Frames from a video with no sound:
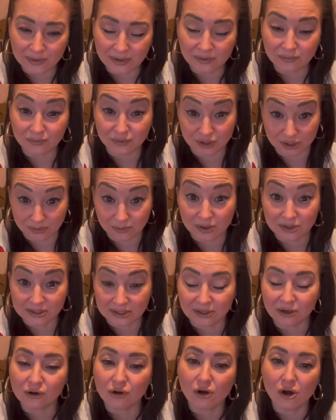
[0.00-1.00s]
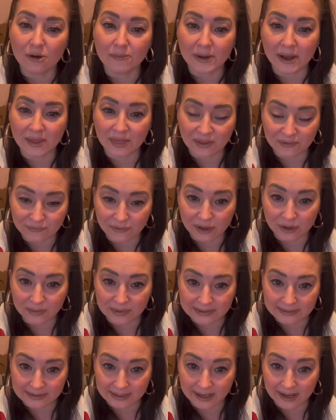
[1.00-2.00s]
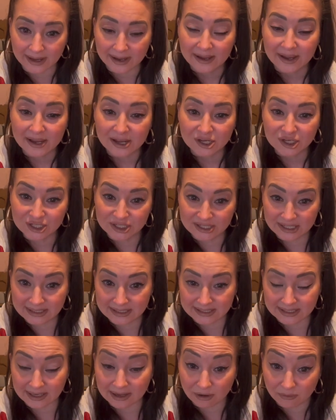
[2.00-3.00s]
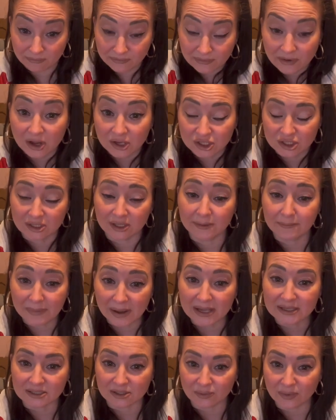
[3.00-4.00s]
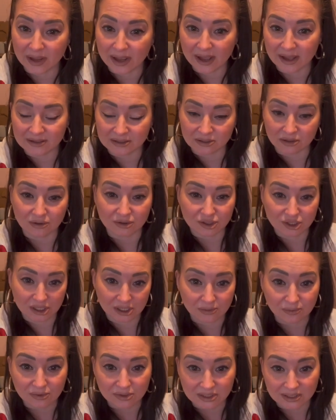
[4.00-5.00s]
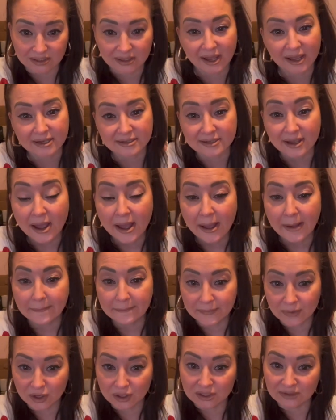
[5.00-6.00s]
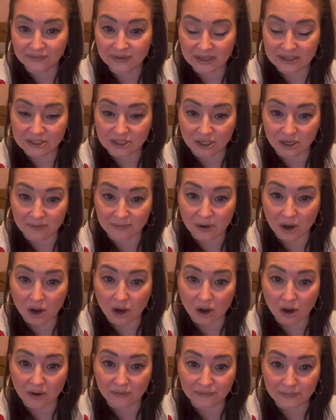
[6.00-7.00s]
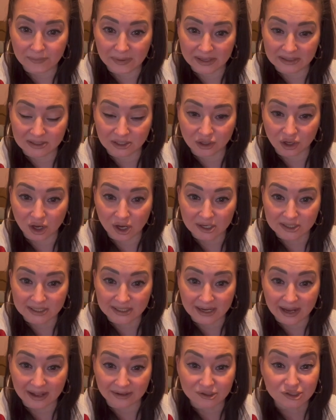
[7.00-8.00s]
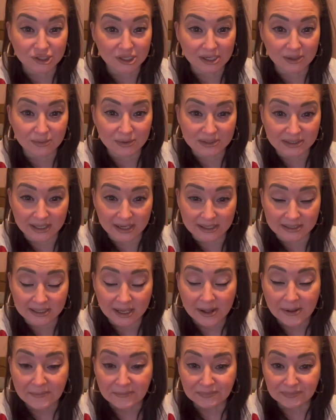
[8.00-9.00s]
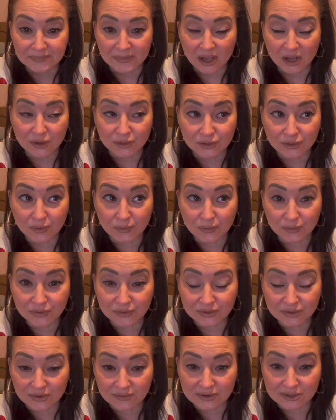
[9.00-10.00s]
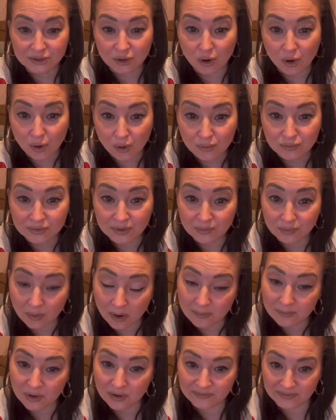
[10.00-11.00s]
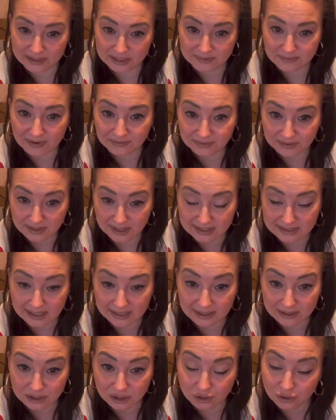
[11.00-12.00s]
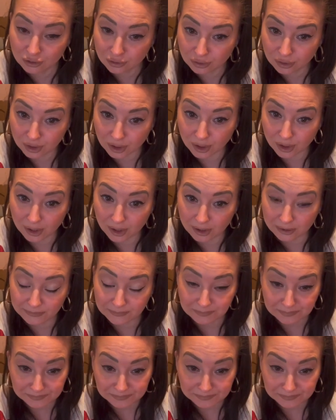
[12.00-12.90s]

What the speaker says: she was in a coma, and the following day she did unfortunately pass away. So she was the next murder victim of Peter Kurten, and she was there is only one more victim after this, and it's a young girl,